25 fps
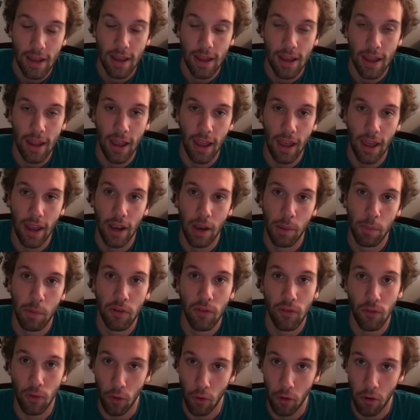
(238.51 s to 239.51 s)
And number
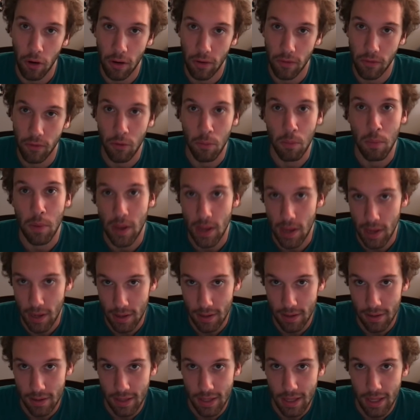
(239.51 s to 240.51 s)
4 for me,
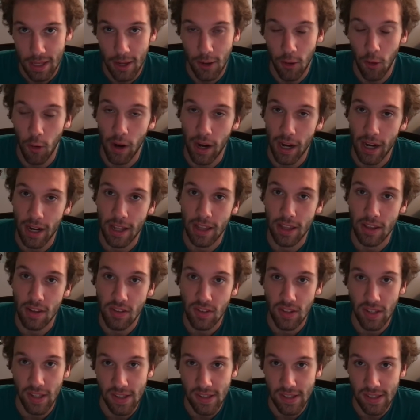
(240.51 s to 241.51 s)
going into this
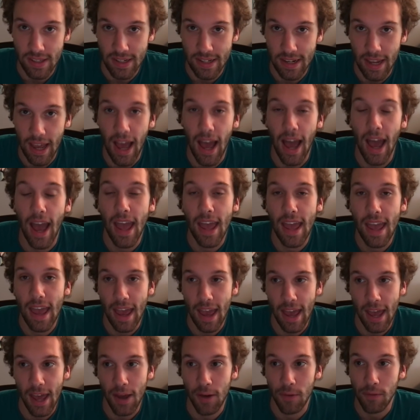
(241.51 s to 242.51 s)
season, I
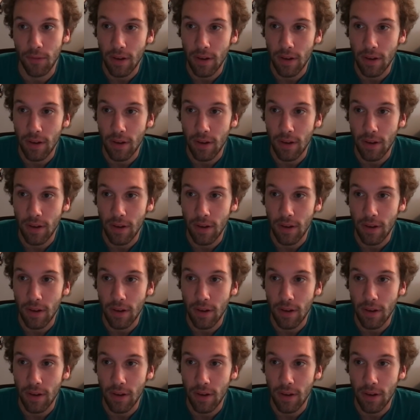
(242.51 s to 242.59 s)
have